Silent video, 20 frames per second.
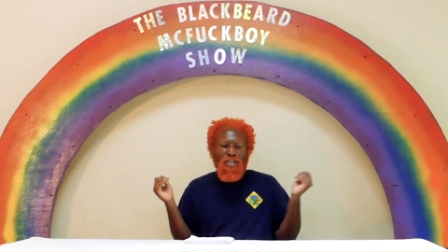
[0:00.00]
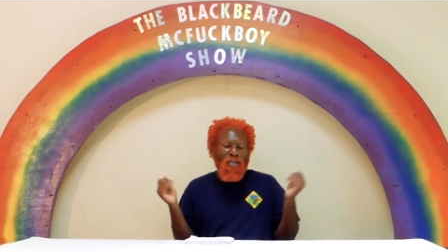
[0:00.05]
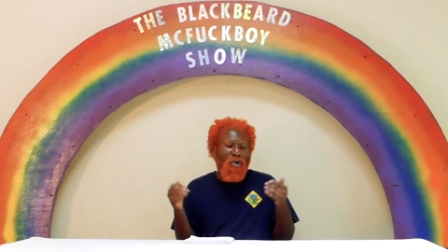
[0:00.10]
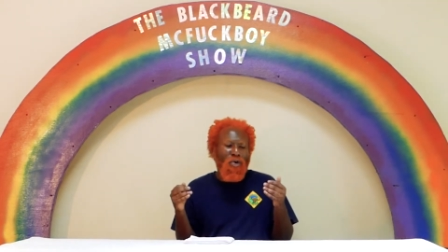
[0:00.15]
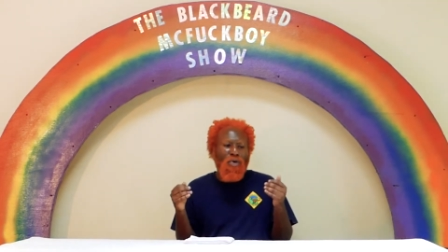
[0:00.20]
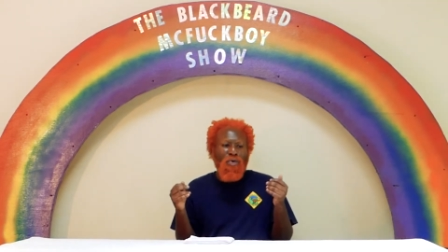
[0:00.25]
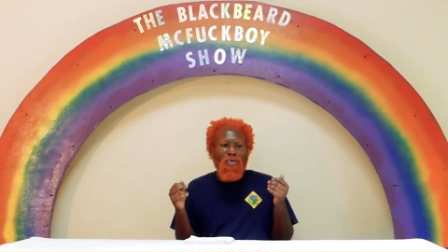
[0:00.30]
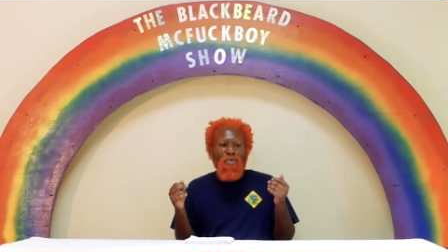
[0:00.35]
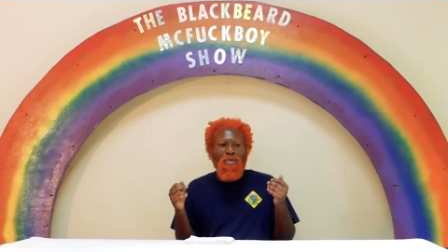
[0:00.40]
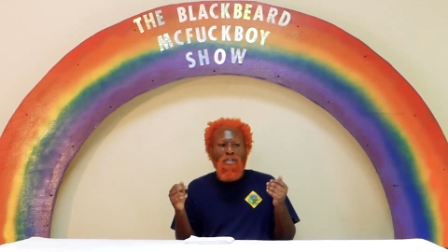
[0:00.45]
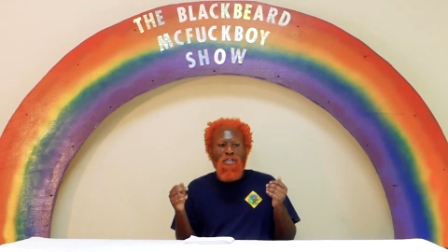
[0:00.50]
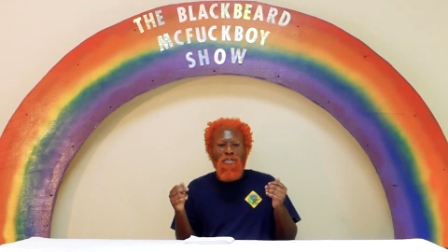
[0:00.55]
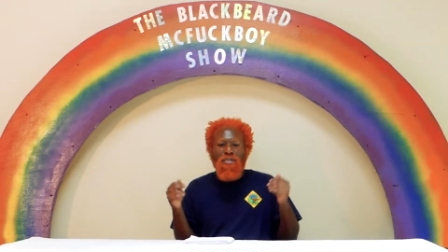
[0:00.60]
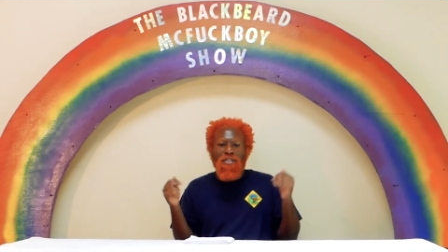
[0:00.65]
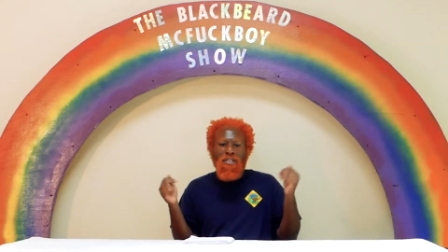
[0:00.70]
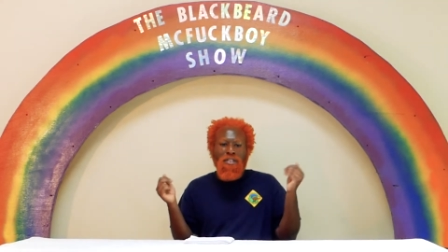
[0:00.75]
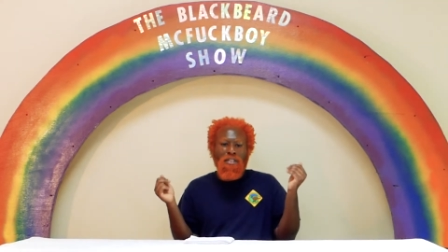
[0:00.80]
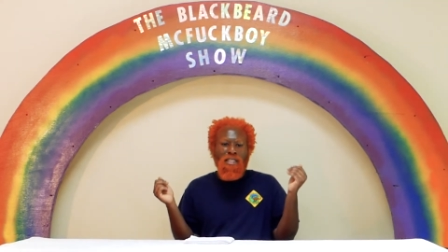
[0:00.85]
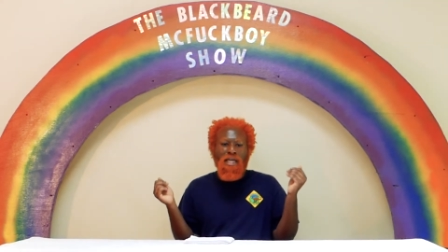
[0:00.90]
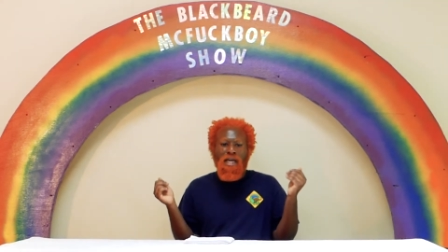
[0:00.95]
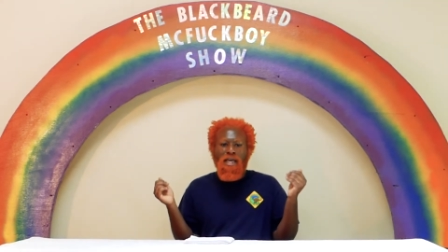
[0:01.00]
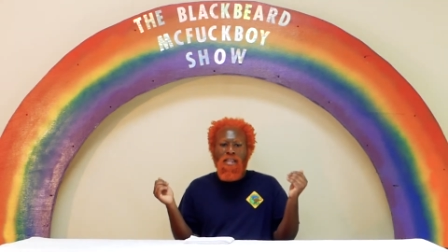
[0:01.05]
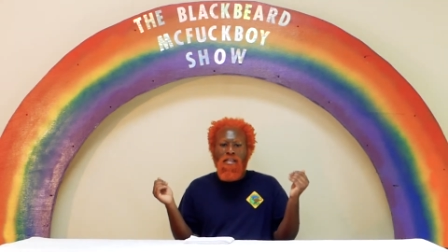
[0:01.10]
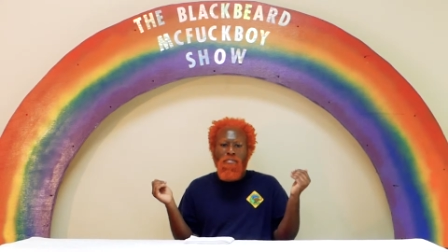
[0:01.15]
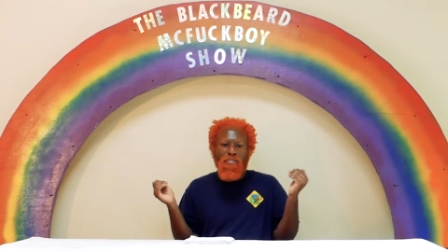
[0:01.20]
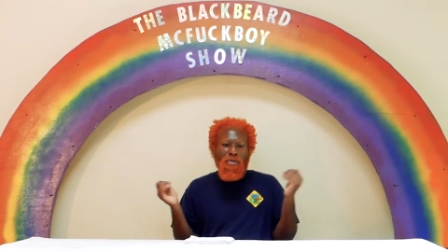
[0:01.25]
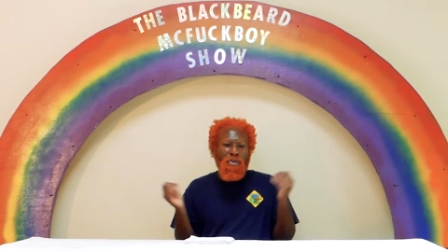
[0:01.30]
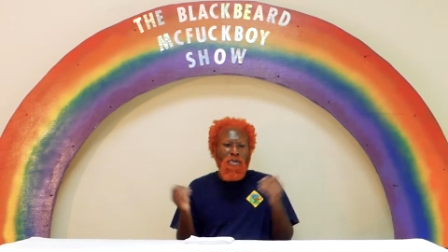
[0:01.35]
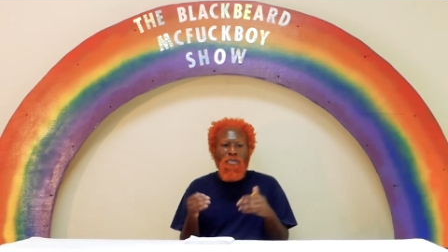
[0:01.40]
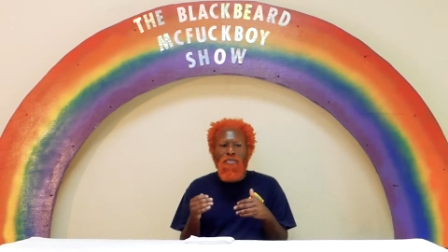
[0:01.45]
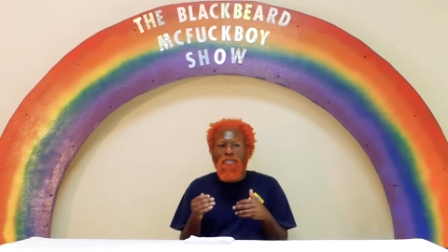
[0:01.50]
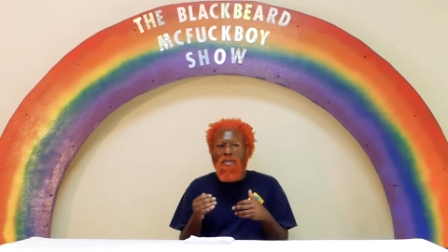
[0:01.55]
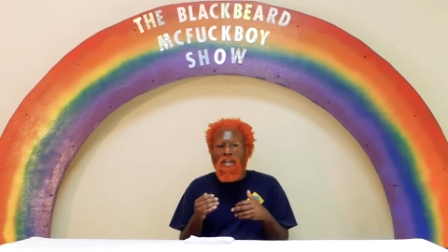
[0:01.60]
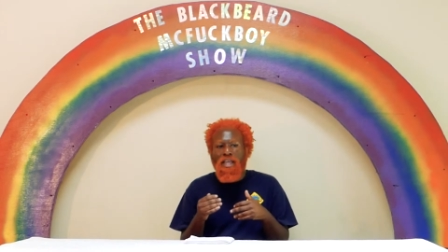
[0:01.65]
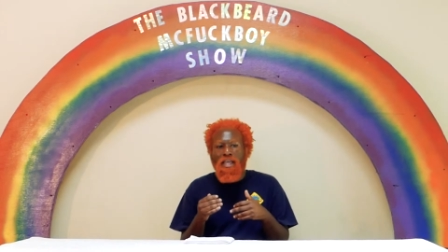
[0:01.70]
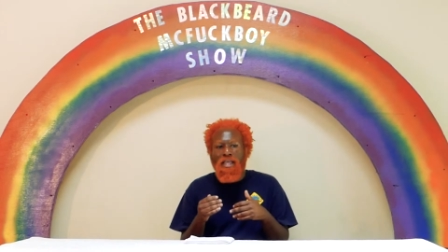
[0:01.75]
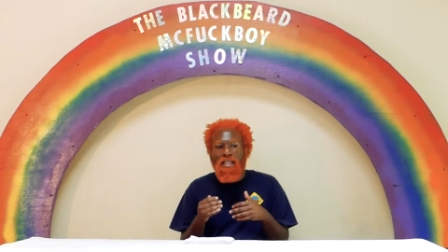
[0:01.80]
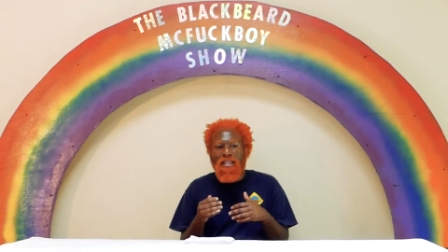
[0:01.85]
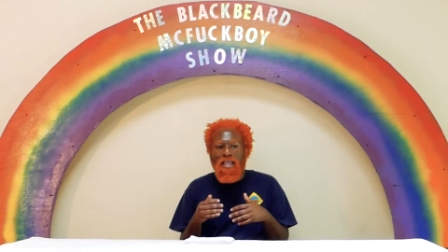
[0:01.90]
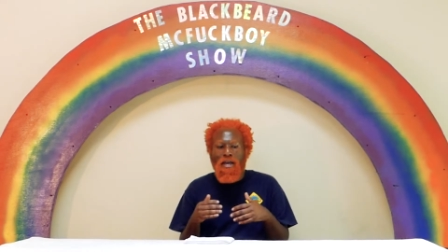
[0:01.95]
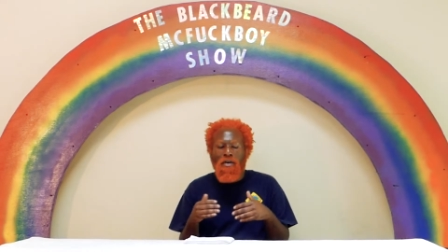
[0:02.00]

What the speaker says: yo, you should dye the beard red,